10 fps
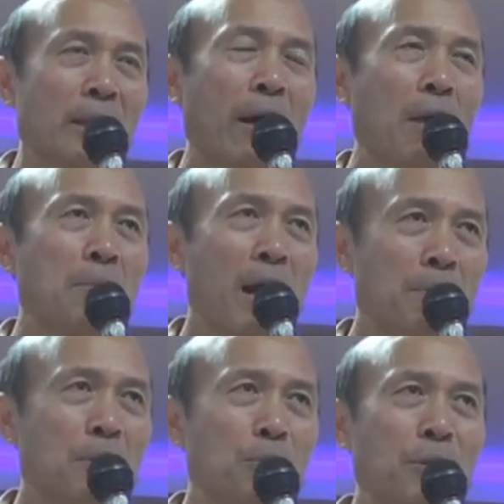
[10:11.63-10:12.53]
Now, I'm
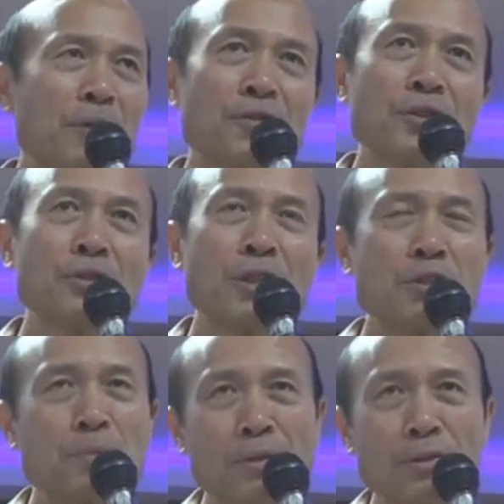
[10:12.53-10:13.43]
happy to pray for you to
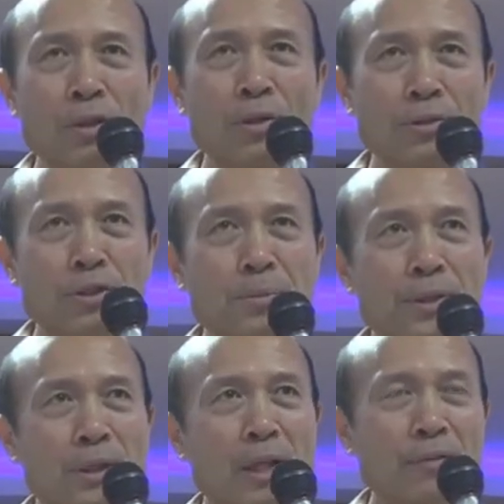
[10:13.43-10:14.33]
experience the Holy
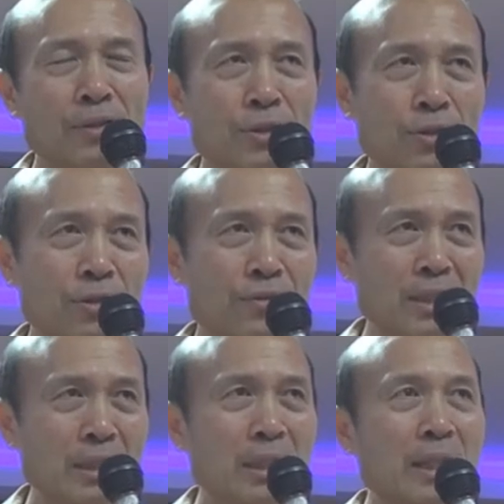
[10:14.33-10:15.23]
Spirit after the
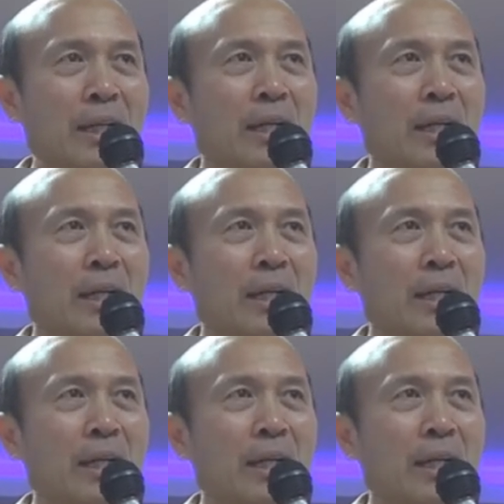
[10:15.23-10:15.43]
service.